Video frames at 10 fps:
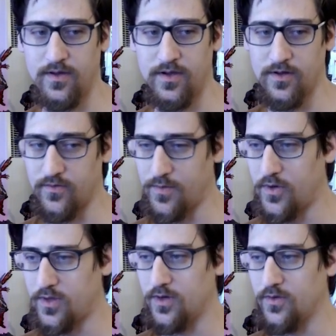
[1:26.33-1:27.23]
you know, for both
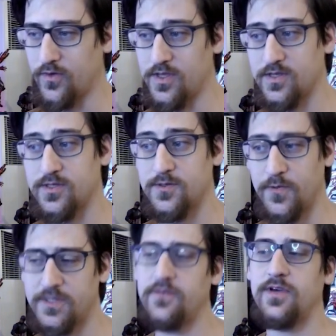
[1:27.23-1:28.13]
of you, for this
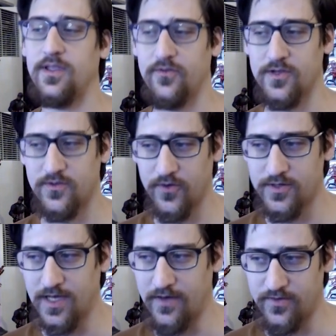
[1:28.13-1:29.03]
specifically for this
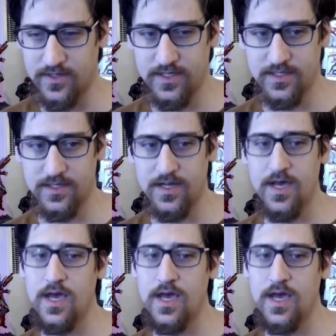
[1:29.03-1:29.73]
first half of the season,